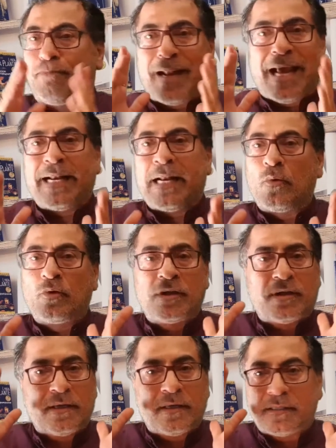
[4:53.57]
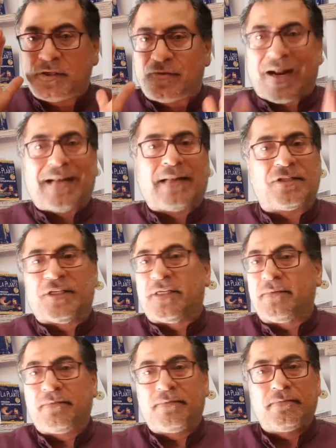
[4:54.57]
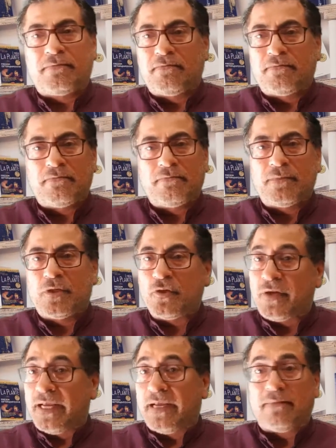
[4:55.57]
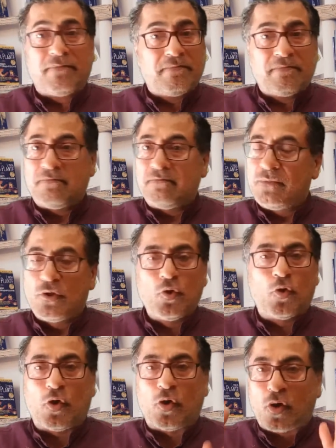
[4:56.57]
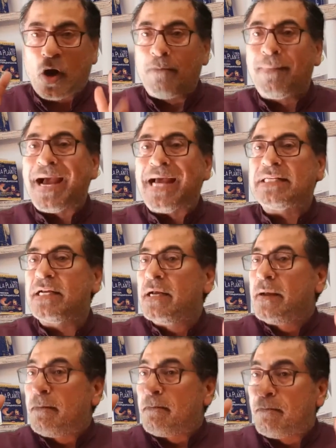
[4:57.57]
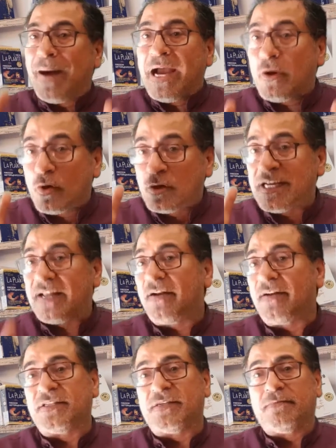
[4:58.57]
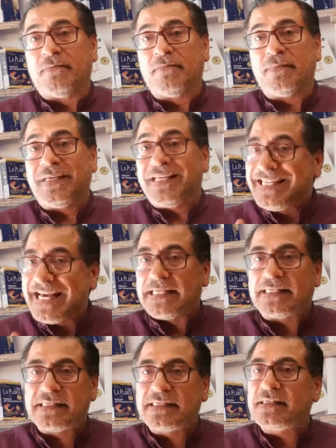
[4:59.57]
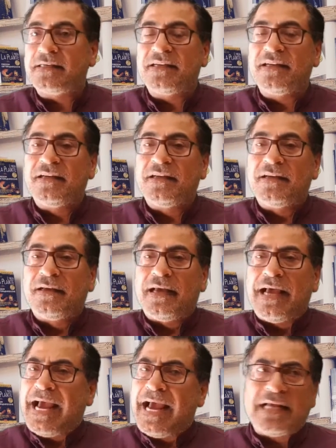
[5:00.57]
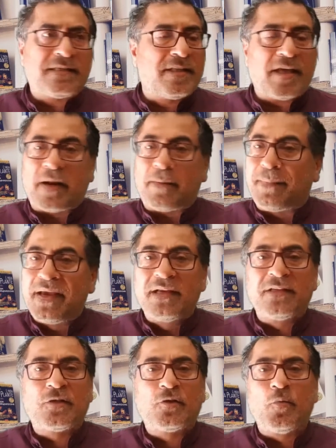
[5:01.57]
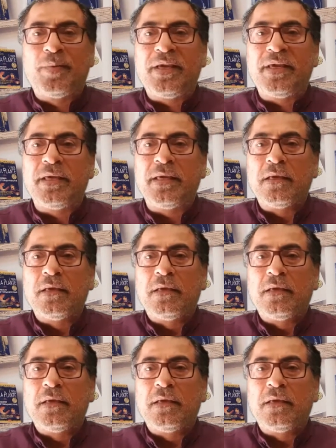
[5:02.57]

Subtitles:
plan out a strategy today to combat bioterrorism. Yes, as there appears to be